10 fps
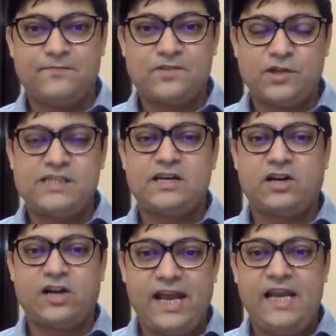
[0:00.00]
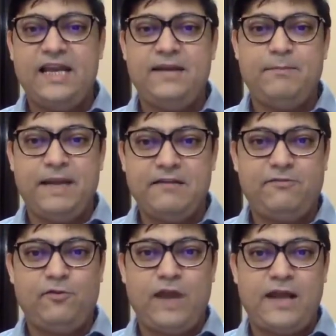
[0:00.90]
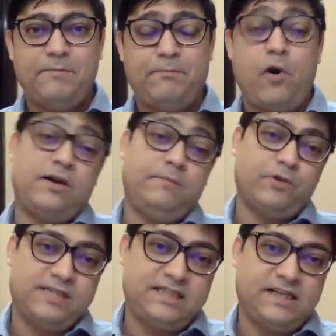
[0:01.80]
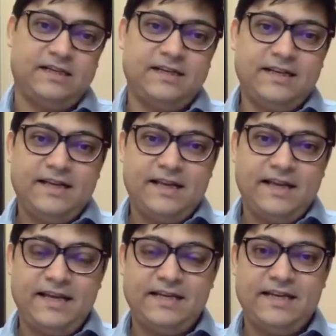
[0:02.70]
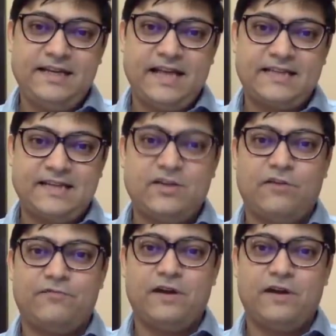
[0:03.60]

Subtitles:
So it's a really meaningful and important position in Altendorf.